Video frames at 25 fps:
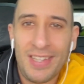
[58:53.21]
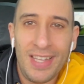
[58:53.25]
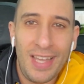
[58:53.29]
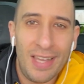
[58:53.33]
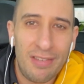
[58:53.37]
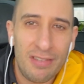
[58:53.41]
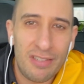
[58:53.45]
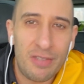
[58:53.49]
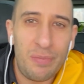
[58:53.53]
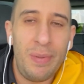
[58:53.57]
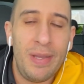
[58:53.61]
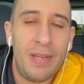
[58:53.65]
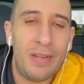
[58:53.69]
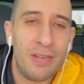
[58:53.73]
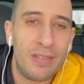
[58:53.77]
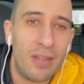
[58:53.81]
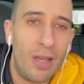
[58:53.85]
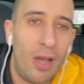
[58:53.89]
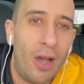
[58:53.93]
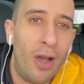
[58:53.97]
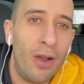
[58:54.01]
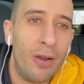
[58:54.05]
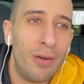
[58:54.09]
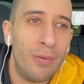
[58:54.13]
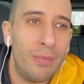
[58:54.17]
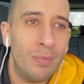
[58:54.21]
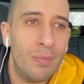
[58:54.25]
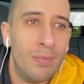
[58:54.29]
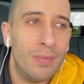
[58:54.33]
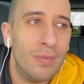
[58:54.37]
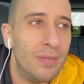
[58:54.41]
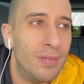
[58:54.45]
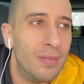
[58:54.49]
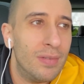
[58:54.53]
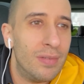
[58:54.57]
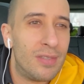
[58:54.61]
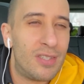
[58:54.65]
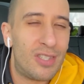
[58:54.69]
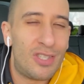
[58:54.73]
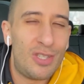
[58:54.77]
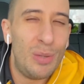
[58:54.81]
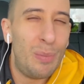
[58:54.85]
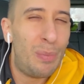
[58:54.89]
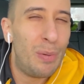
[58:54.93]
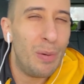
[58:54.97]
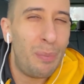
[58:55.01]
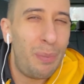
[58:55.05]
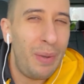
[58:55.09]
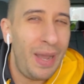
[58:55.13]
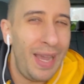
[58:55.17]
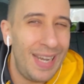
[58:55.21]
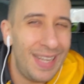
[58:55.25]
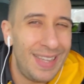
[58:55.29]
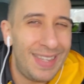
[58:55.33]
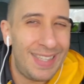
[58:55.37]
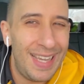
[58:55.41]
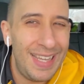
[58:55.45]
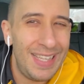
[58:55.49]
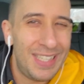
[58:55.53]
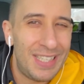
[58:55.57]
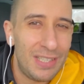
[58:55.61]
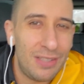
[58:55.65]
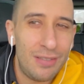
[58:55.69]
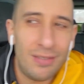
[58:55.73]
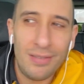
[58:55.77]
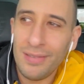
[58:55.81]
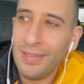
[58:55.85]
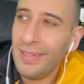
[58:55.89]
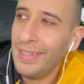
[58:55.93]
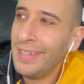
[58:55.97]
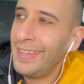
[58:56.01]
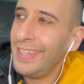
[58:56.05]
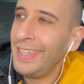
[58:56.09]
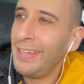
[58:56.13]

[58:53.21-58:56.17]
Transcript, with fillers: the other speakers aren't super paying attention.